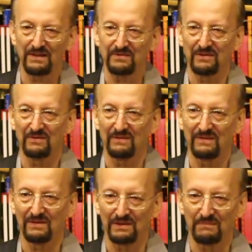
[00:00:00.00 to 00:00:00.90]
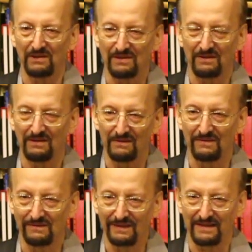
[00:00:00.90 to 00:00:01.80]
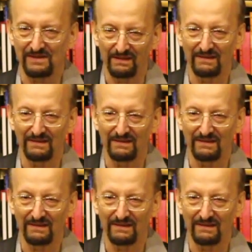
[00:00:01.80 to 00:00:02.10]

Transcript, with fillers: through on the Baltoro Glacier,